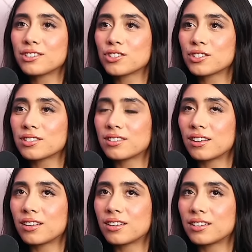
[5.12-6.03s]
just
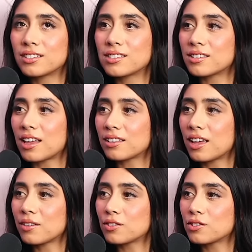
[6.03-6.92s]
the set
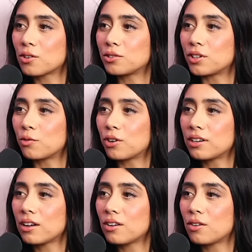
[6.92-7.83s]
life is so different
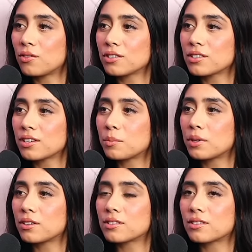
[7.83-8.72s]
now, obviously,
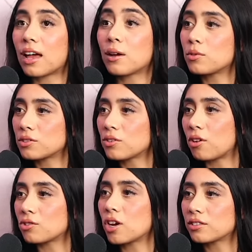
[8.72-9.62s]
because I was
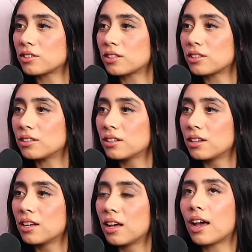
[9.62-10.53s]
contracted.
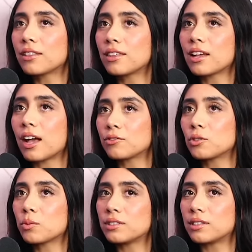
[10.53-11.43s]
I think
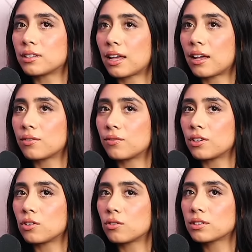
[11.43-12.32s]
after we did that
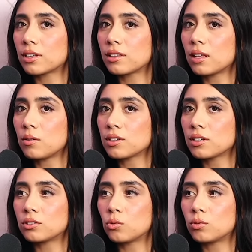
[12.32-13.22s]
video, because I think that was
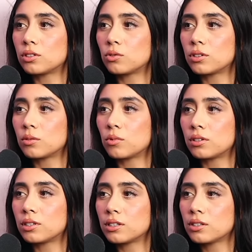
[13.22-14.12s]
like a
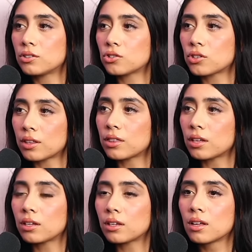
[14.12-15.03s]
2021 ish, mm -hmm. I
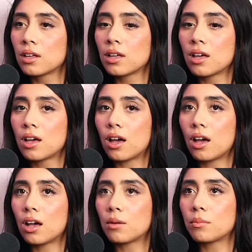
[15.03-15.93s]
think. Yeah.
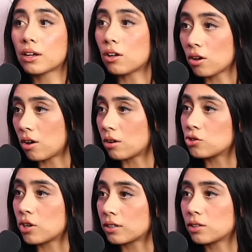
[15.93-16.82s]
Um, I got
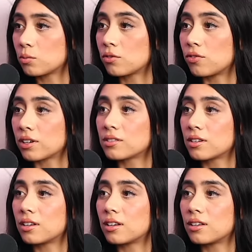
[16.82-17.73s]
contracted with
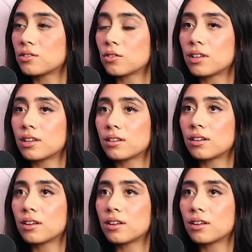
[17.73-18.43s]
Vixen. Mm -hmm. So mm-hmm. then